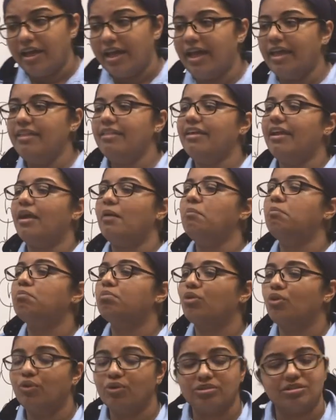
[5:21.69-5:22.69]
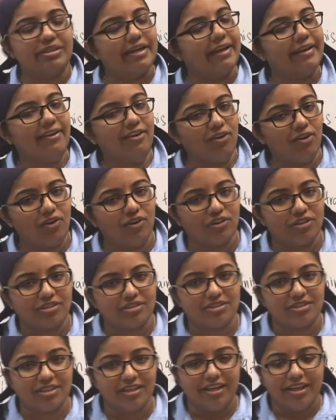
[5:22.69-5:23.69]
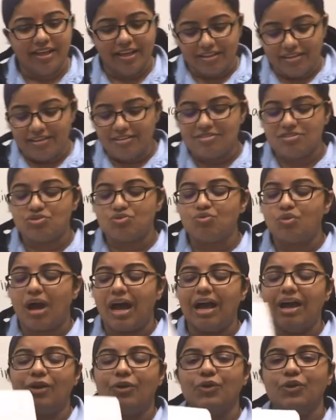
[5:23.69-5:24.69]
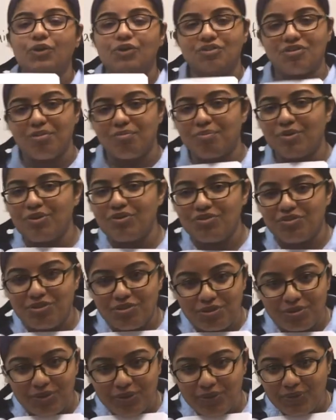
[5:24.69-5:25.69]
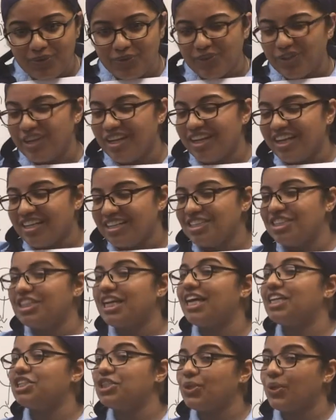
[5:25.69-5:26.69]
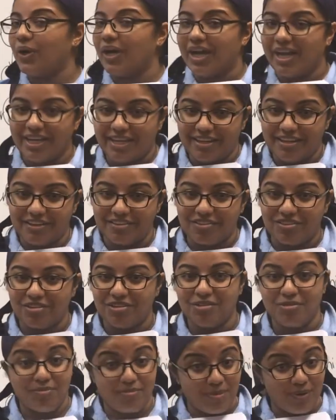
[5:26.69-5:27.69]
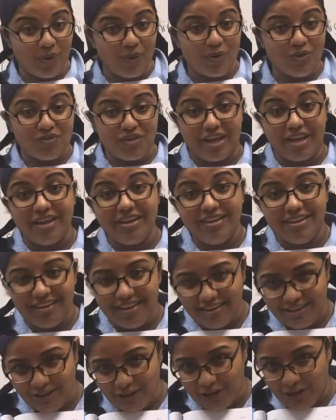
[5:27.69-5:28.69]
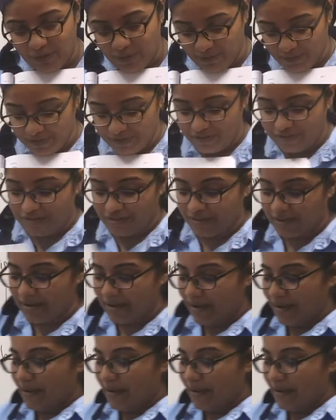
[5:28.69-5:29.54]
And there are pros and cons. This is how you're supposed to judge your ideas. Pros and cons.